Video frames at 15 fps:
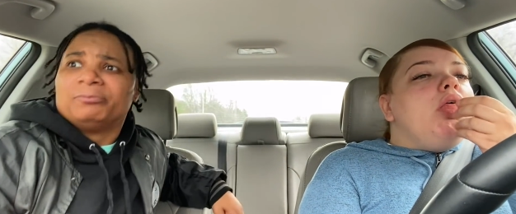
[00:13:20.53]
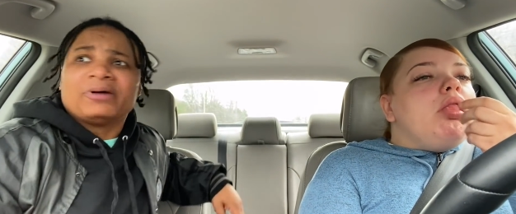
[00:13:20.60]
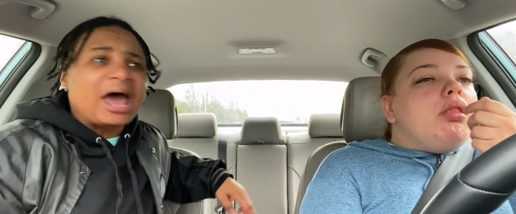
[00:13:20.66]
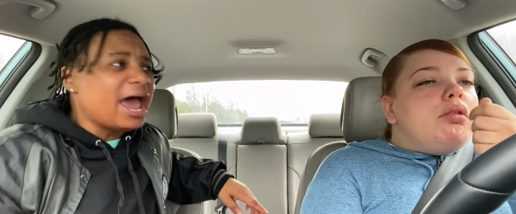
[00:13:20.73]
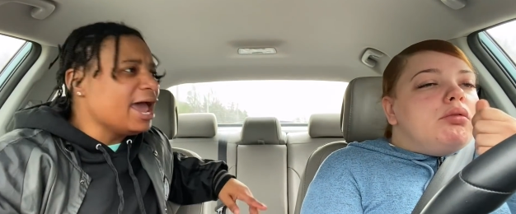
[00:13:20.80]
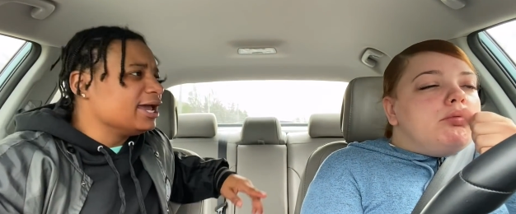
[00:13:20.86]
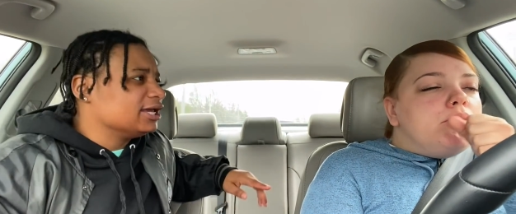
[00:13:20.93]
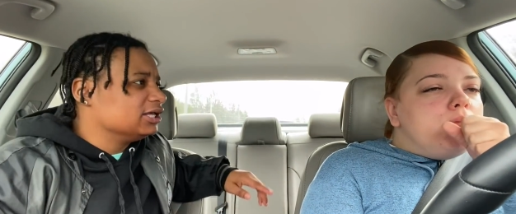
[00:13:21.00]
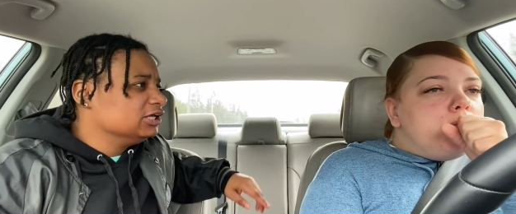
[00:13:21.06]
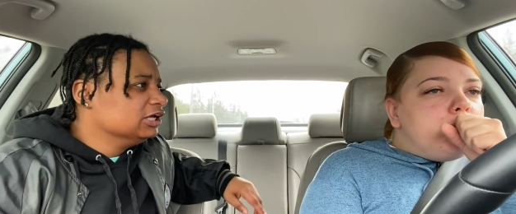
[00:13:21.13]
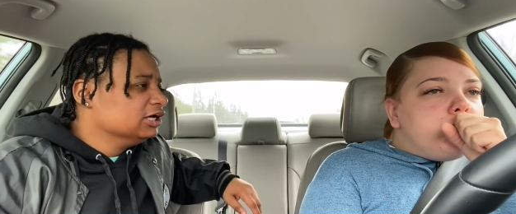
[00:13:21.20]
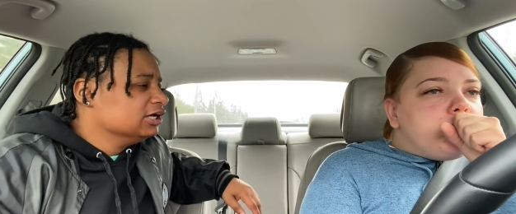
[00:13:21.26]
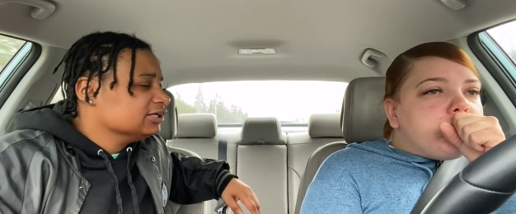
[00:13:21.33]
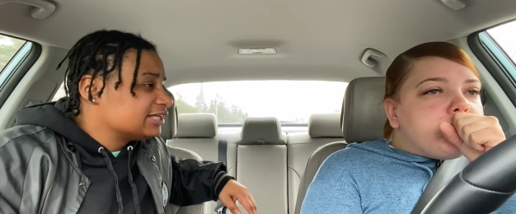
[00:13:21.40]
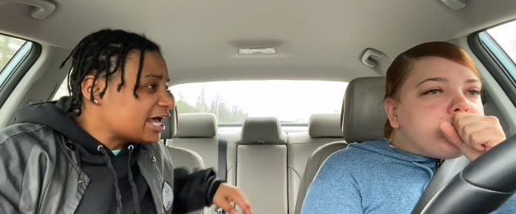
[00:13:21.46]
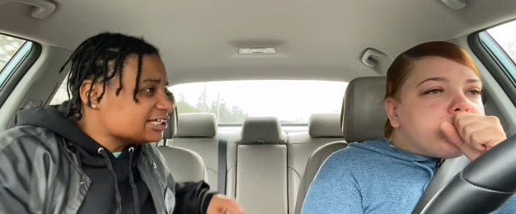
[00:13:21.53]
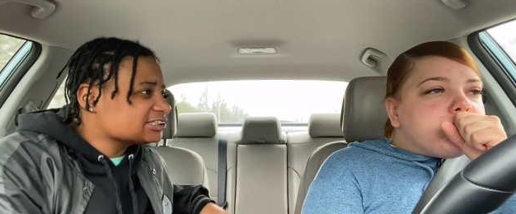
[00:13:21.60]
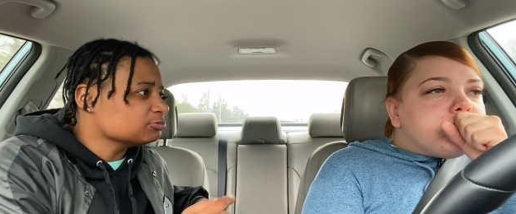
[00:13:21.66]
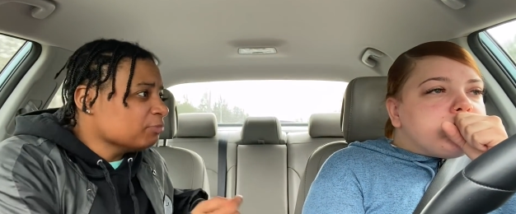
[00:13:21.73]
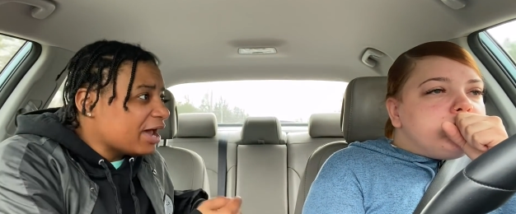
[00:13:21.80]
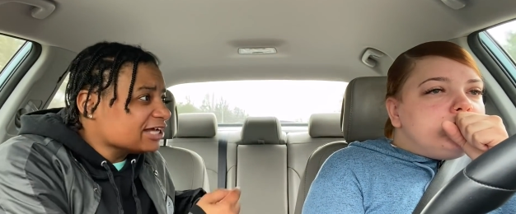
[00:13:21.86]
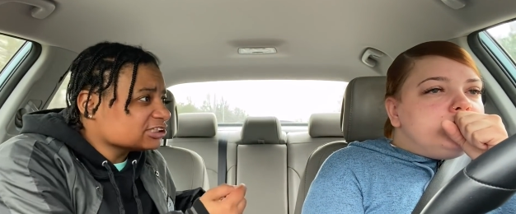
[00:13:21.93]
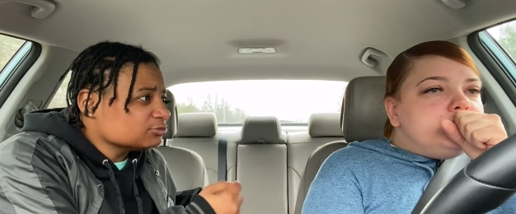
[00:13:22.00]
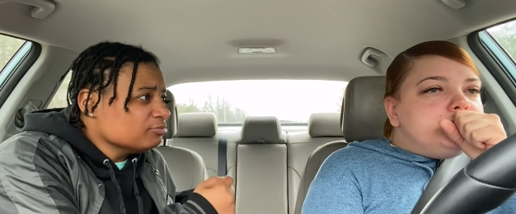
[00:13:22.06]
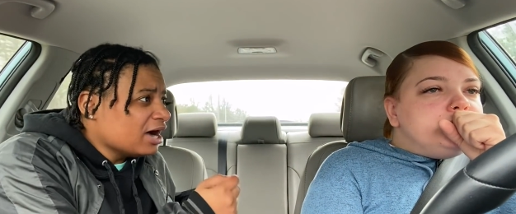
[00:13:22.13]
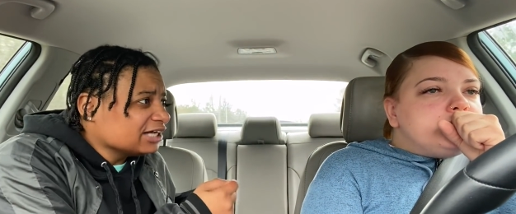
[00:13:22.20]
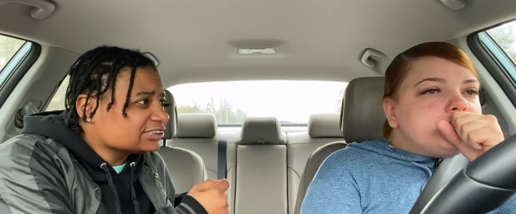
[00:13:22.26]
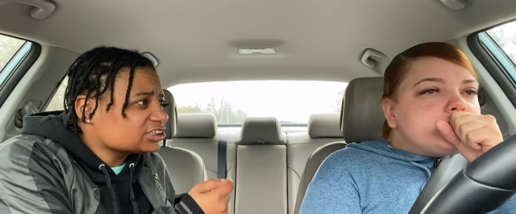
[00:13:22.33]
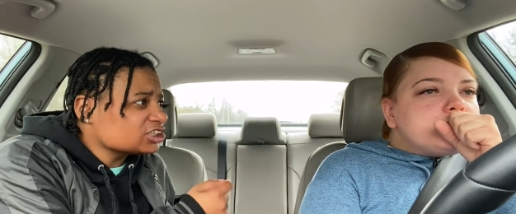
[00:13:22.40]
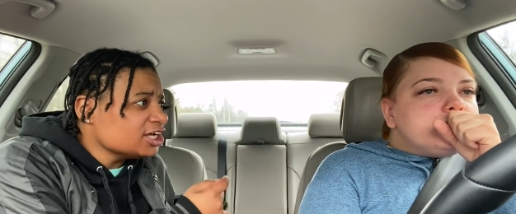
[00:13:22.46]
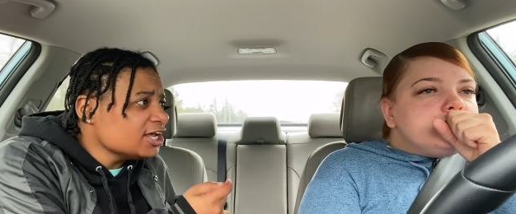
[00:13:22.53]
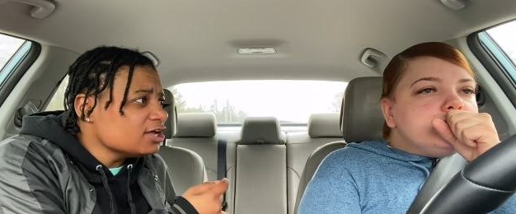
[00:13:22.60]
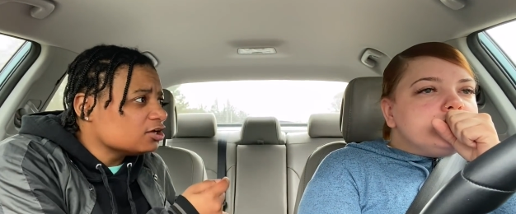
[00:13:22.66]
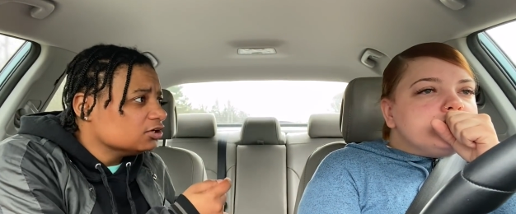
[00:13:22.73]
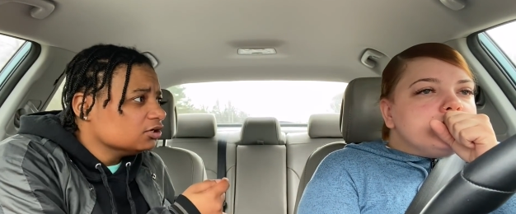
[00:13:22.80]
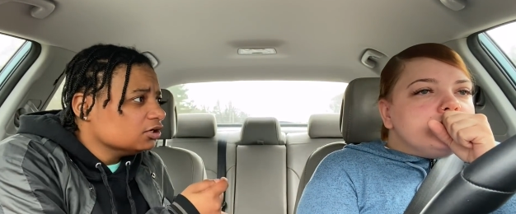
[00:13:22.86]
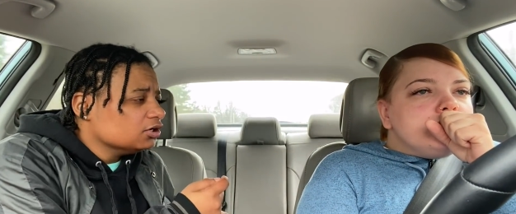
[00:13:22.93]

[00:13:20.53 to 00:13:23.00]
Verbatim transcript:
Speaker 1: Babe, they smashing my shit.